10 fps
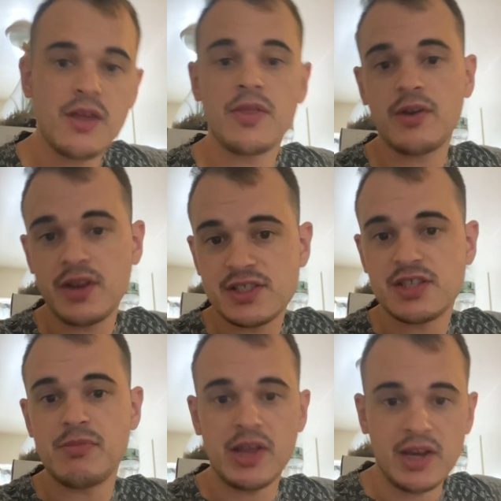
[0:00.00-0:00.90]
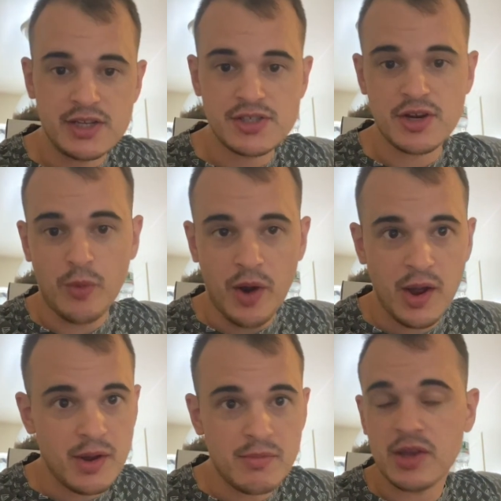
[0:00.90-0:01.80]
there needs to be an easier
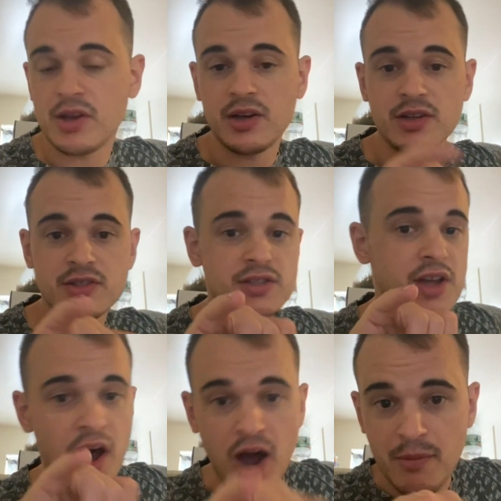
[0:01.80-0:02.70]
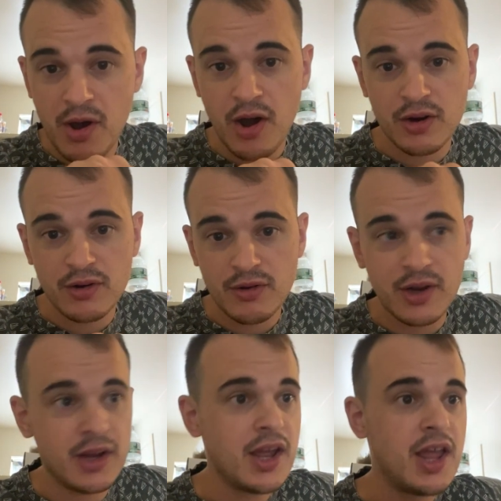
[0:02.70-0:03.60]
way because I'm
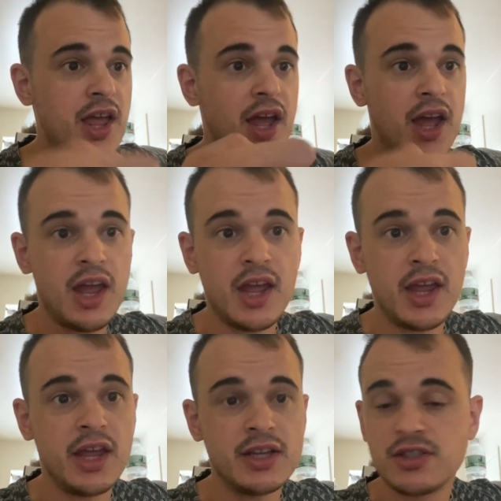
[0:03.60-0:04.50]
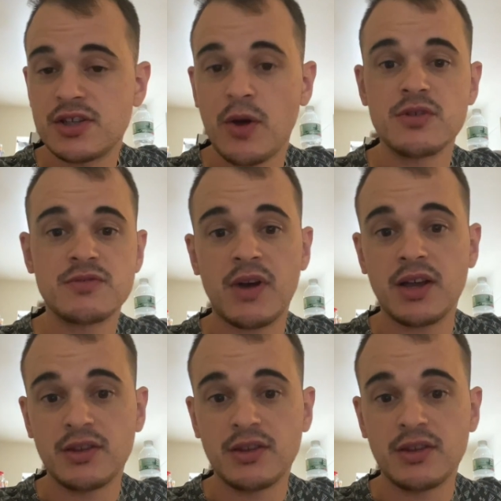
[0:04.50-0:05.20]
hungry and so is my